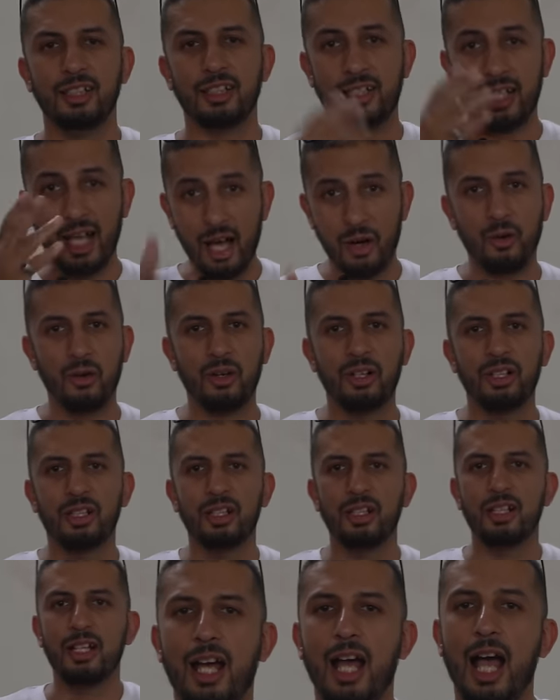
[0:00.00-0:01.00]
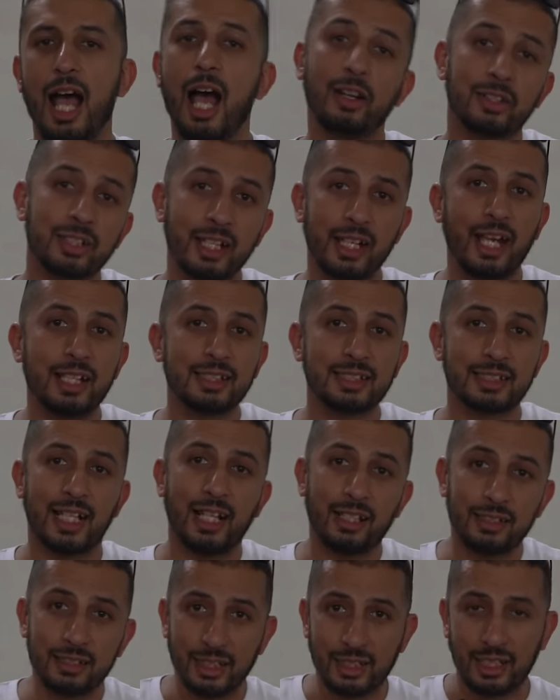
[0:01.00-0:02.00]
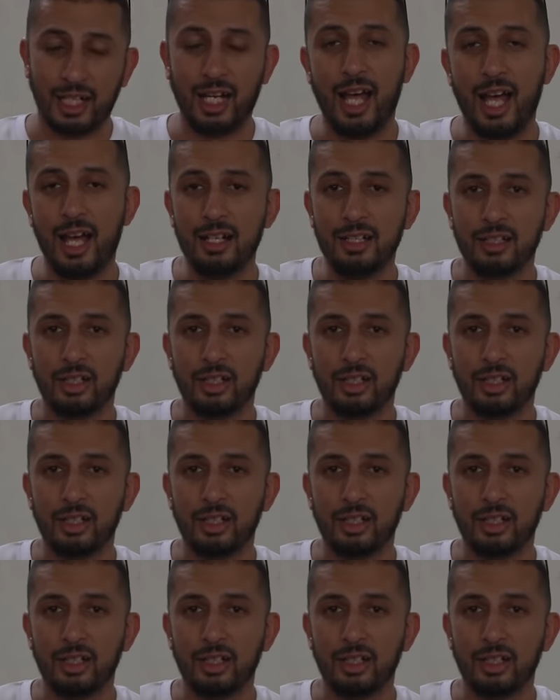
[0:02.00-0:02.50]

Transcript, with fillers: Now, how did I sell the car?